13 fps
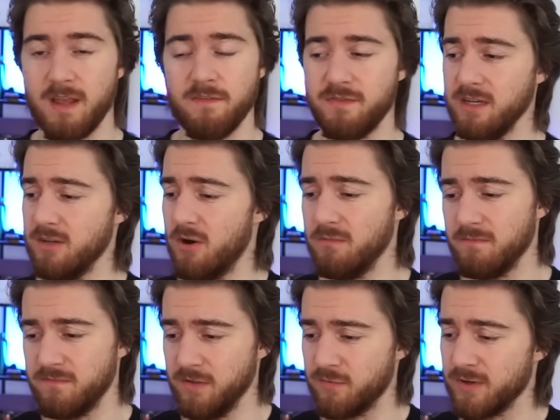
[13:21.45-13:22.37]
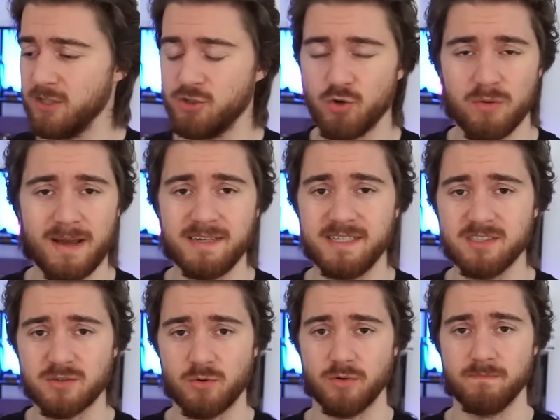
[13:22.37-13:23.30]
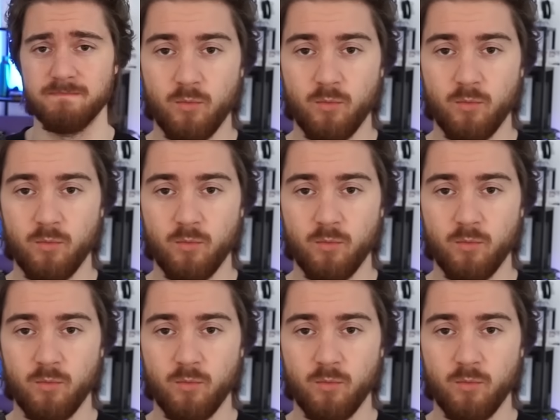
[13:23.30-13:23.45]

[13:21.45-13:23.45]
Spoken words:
If they don't, feel free to join my Discord.